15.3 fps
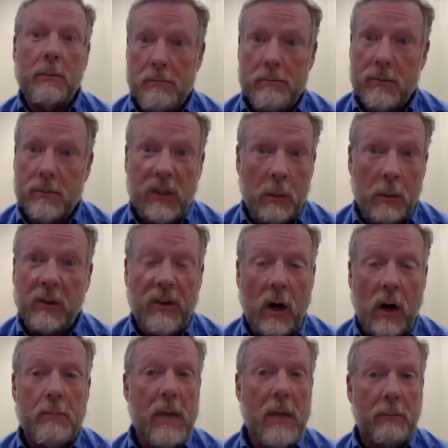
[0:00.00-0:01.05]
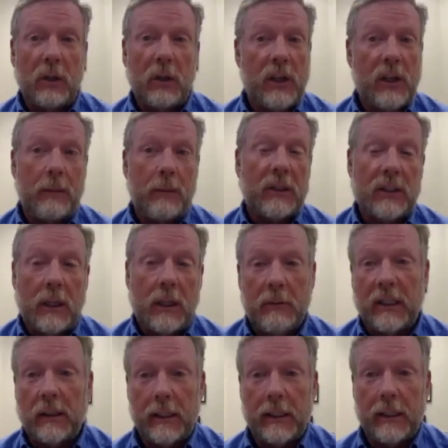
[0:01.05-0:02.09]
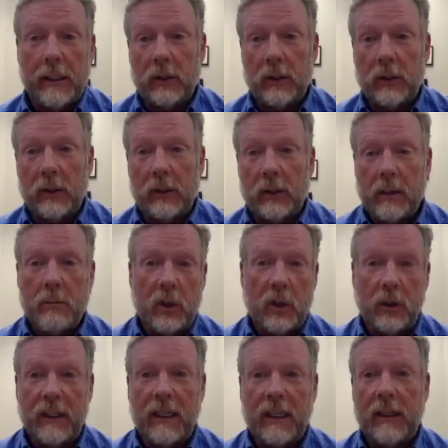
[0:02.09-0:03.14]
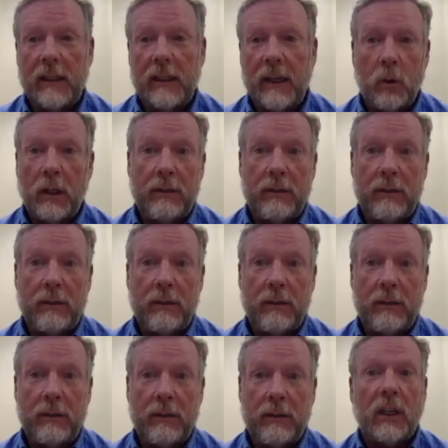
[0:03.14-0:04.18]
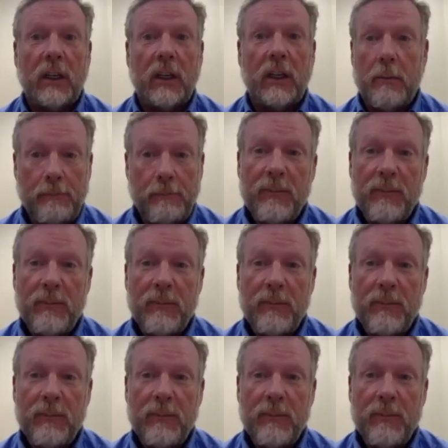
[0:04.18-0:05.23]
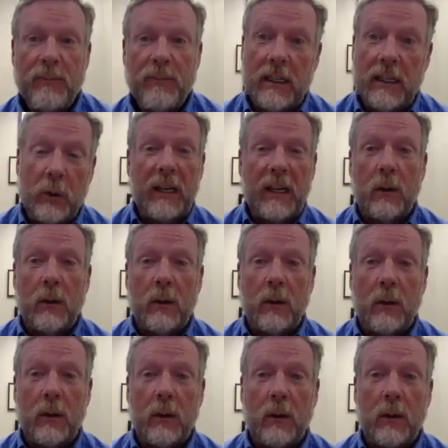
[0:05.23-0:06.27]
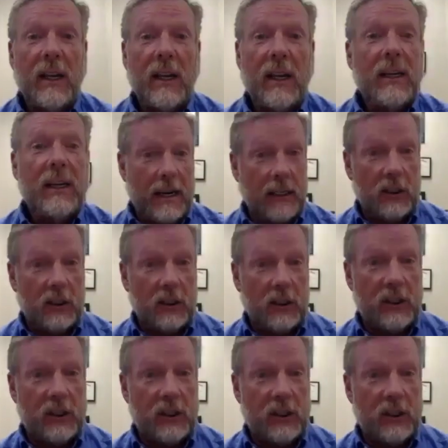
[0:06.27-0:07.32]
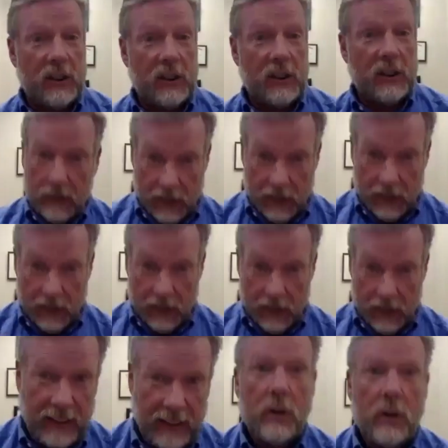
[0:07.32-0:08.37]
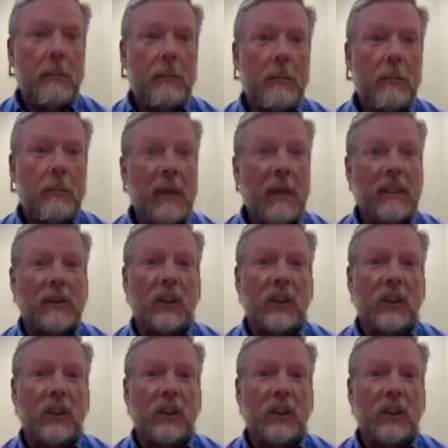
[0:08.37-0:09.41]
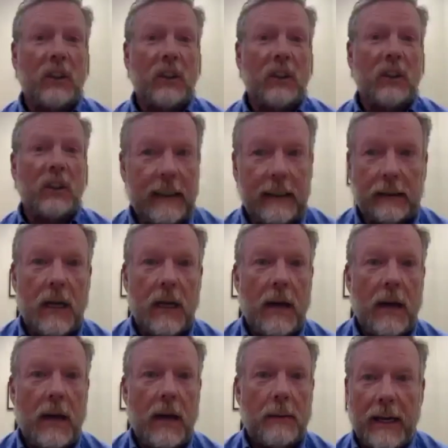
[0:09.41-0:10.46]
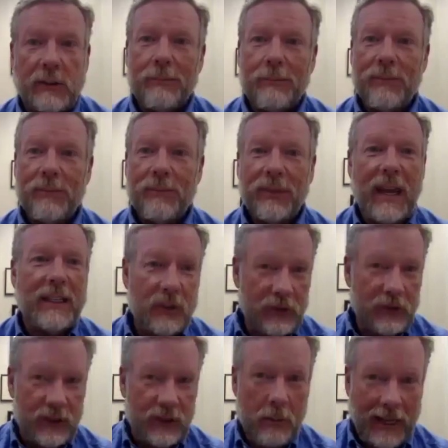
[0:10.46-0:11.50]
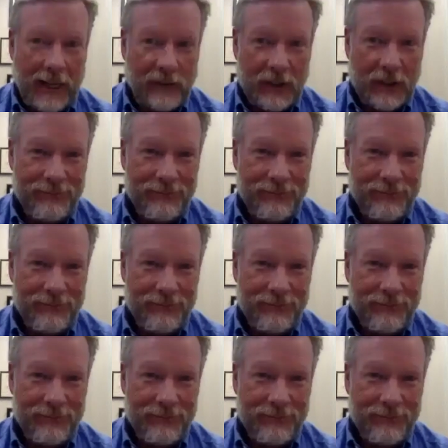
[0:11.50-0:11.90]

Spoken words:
some of our membership and some of the leaders from our community that we'll invite to come in. So thank you for being with us. Thank you, Jacob. Thank you, Michael. Means a lot, and God bless. Thank you so much.